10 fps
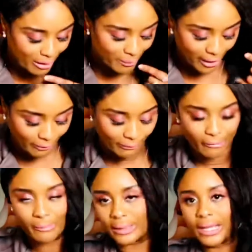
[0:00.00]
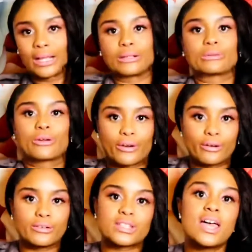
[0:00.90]
pattern going, but I ain't got no
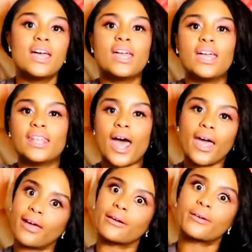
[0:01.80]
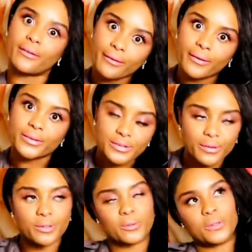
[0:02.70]
curls. And I had curls
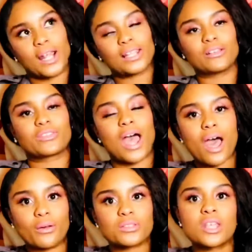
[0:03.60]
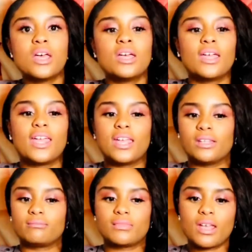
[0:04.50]
earlier when I left the house.
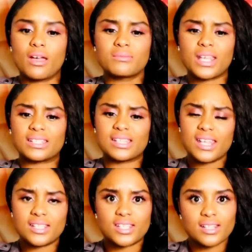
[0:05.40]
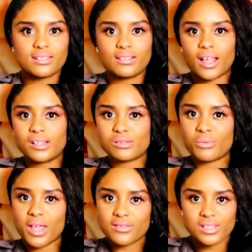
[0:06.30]
And yeah, I'm like, damn, Jake still got his
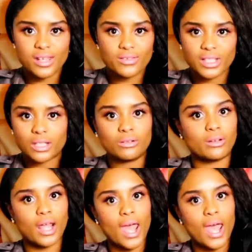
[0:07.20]
waves and everything, and I